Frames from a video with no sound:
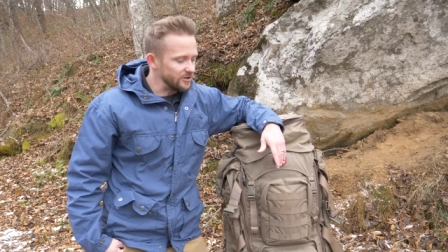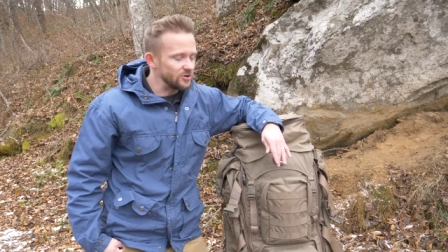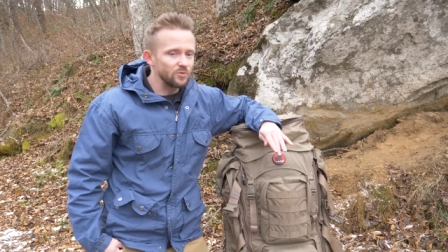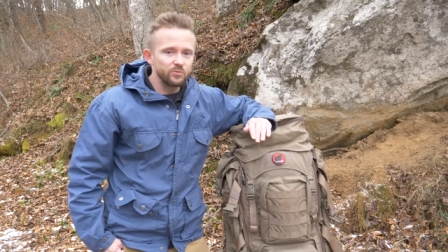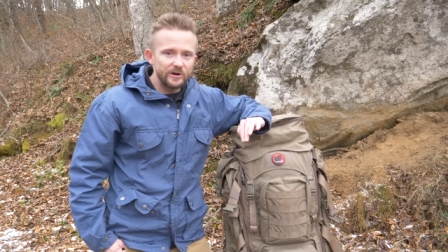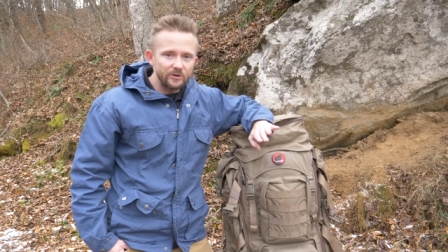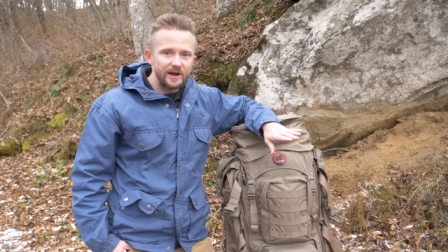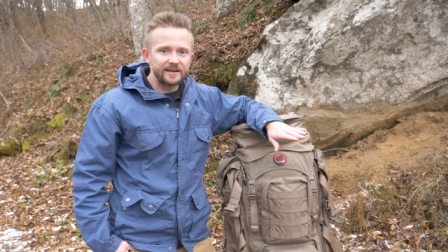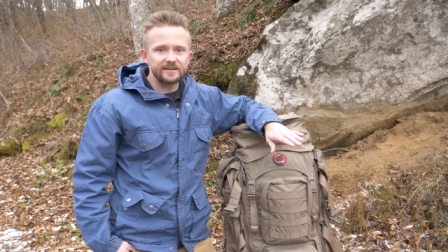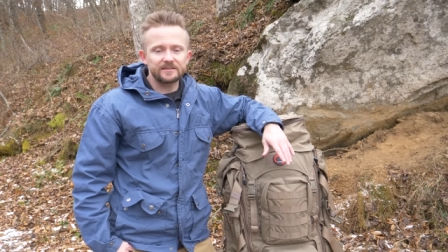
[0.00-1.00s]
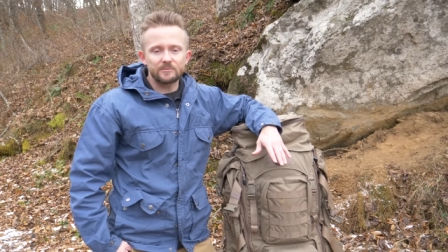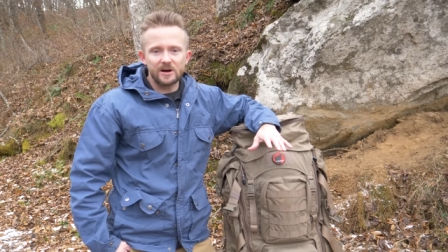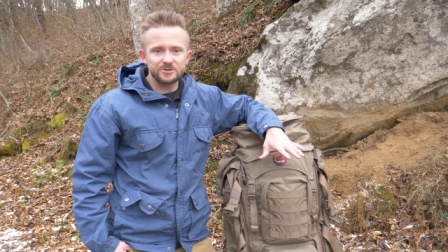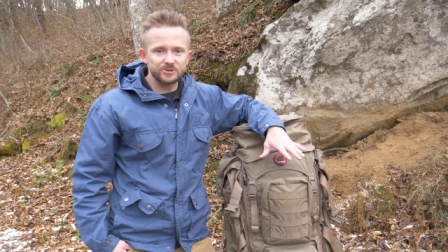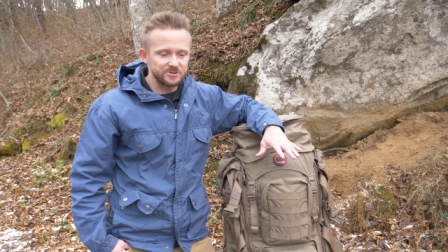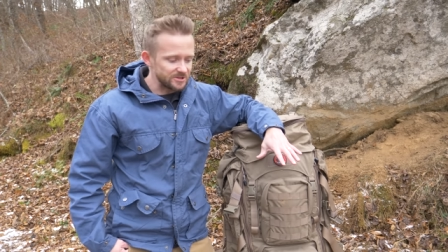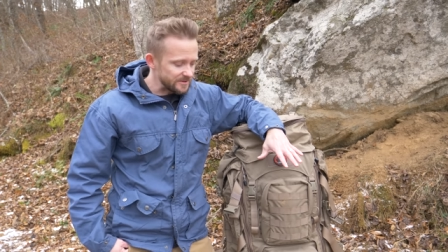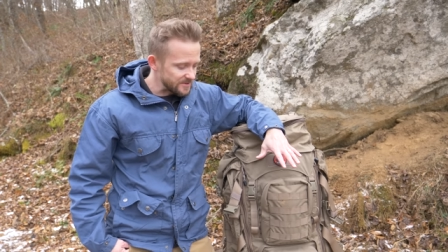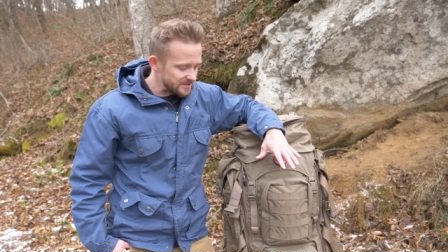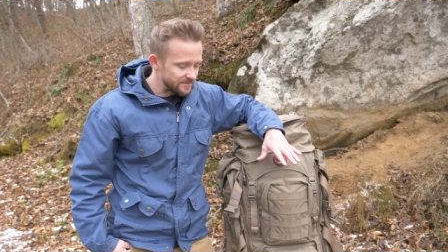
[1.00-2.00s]
You will not get the modular
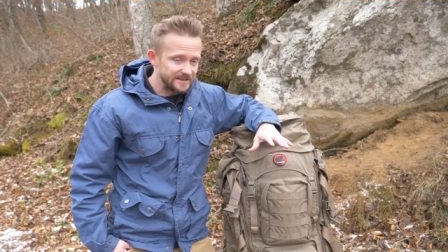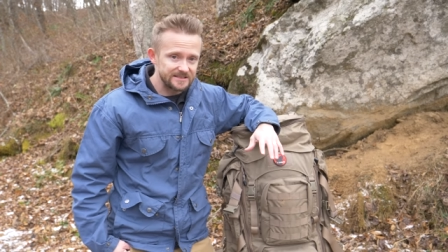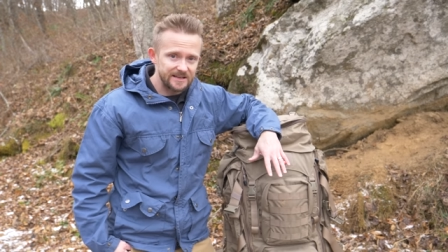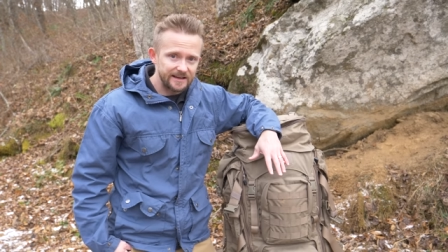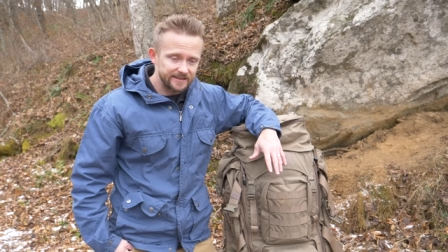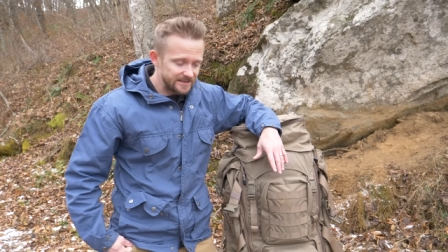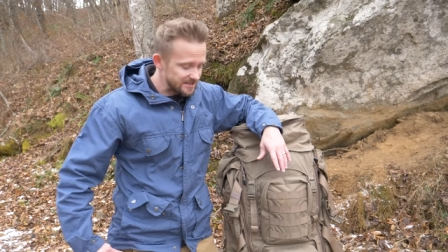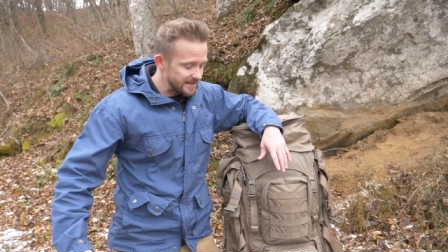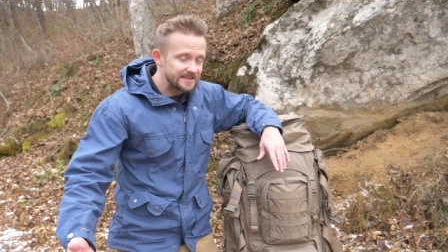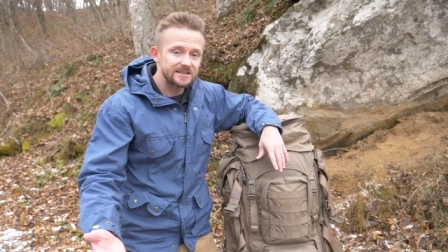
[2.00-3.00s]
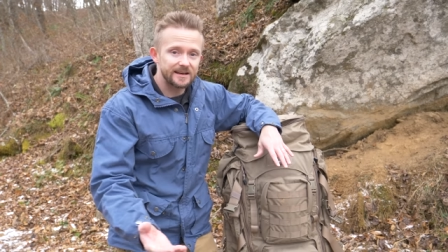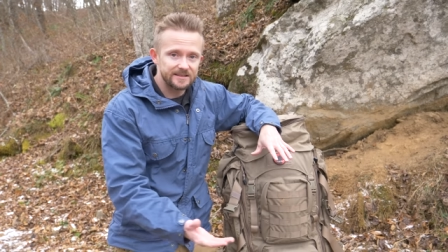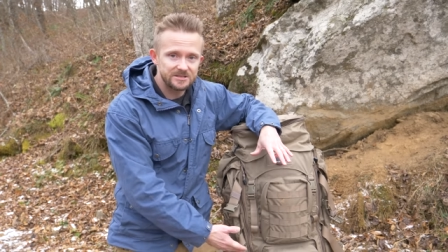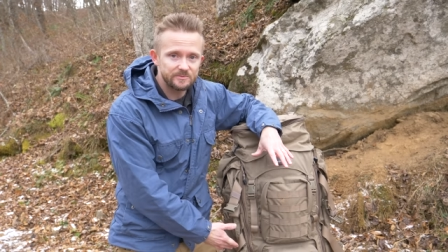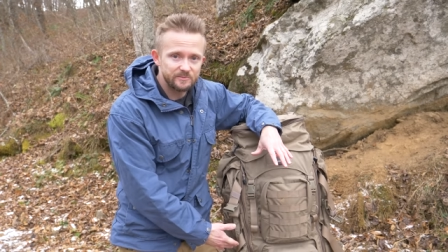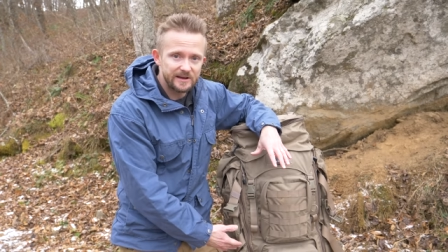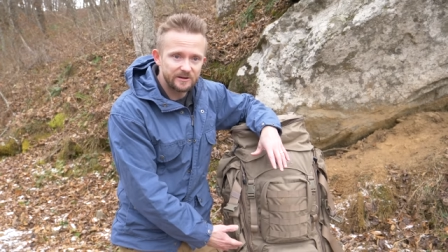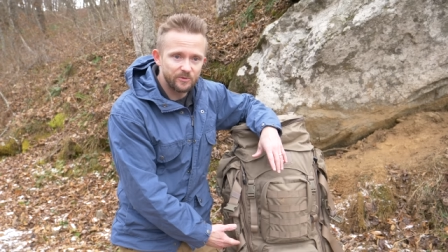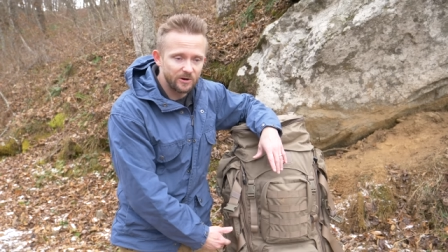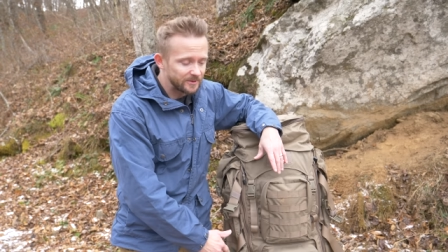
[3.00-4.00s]
sleep system inside of this, inside of the sleeping bag
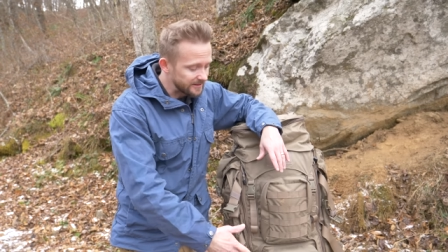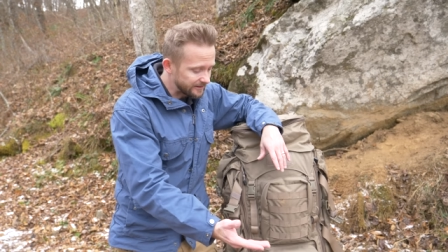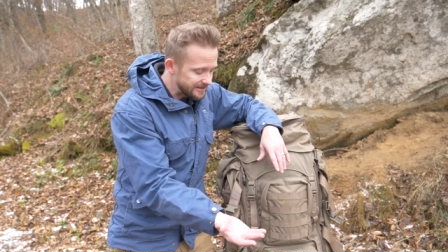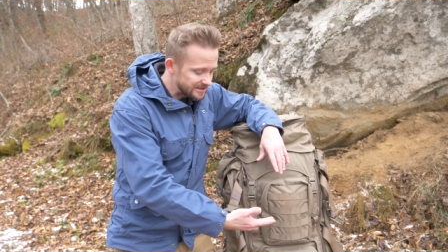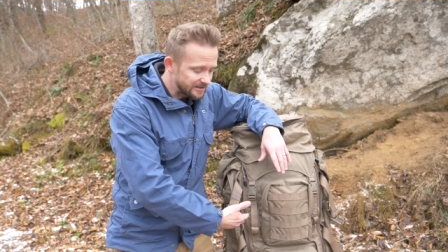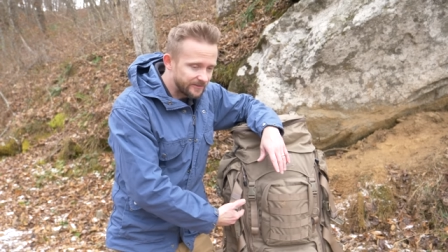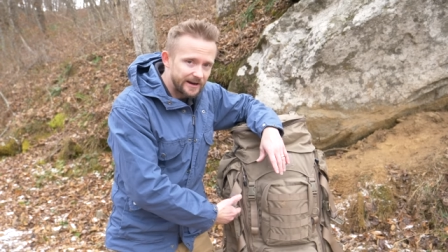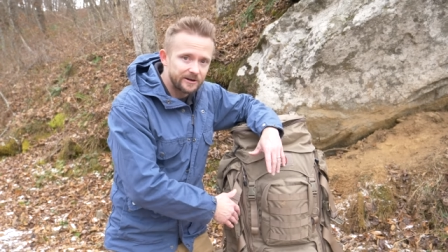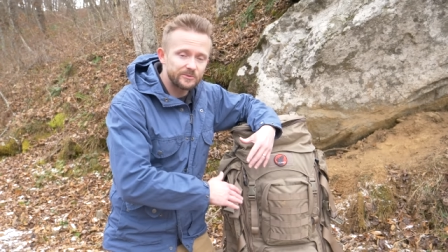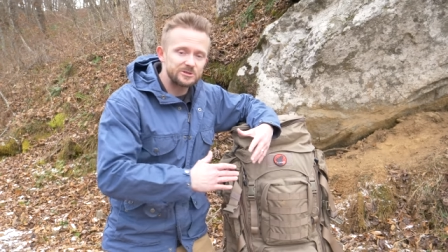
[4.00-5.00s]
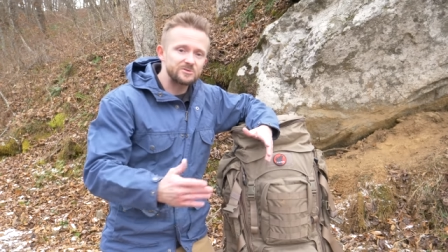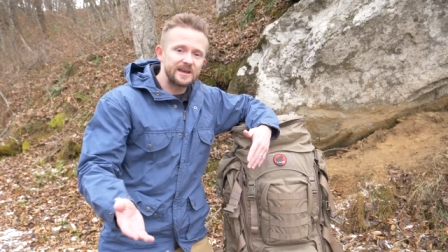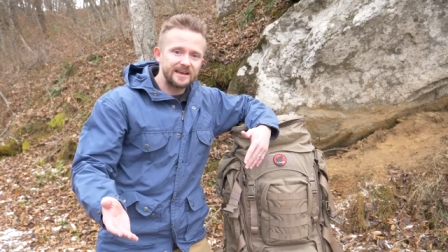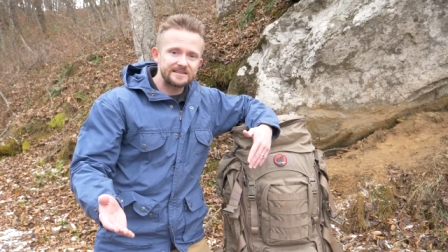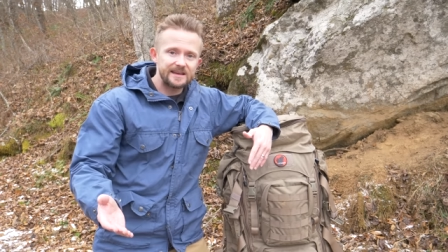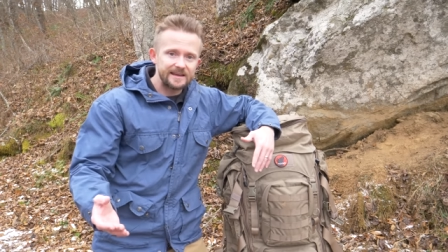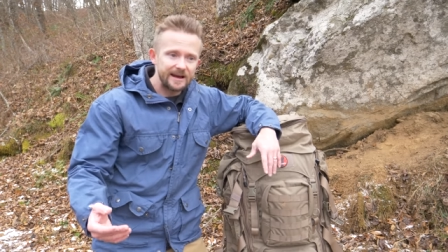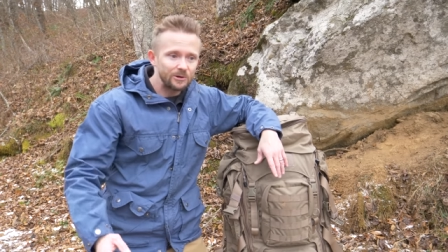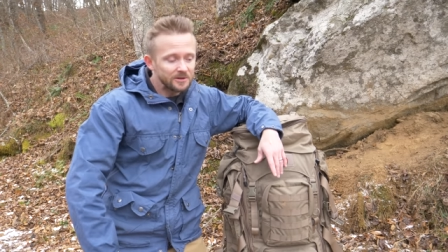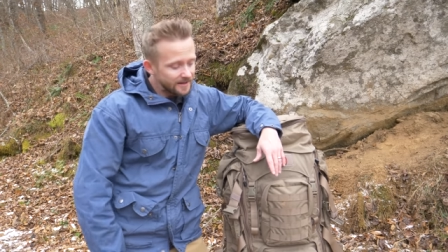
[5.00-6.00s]
compartment. There is a divider which you can take
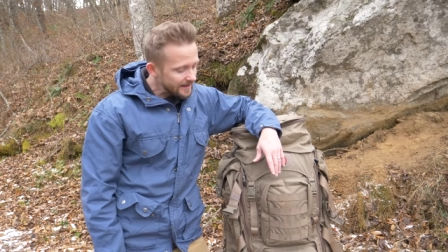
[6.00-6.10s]
out,